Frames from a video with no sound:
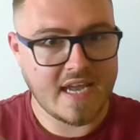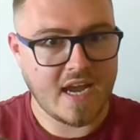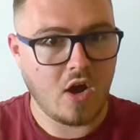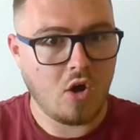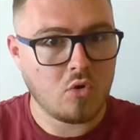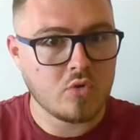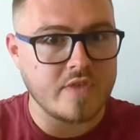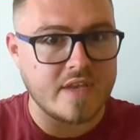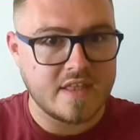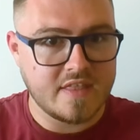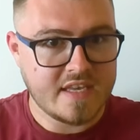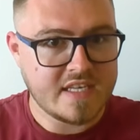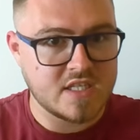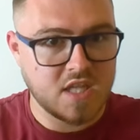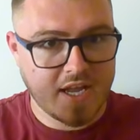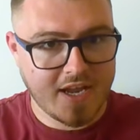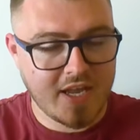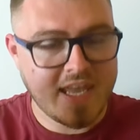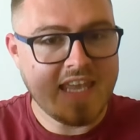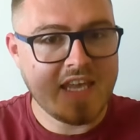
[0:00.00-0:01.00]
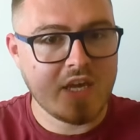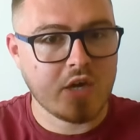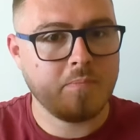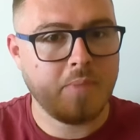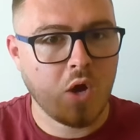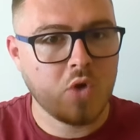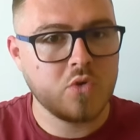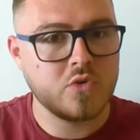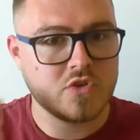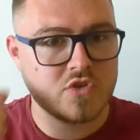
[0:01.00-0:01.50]
holding these like key
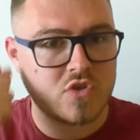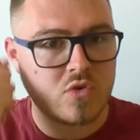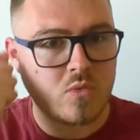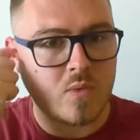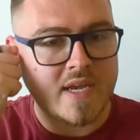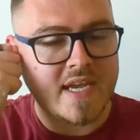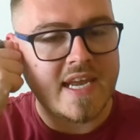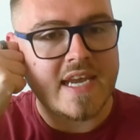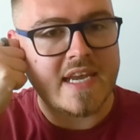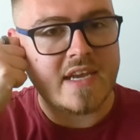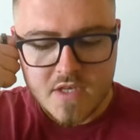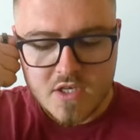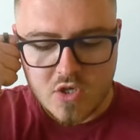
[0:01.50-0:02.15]
components that we need.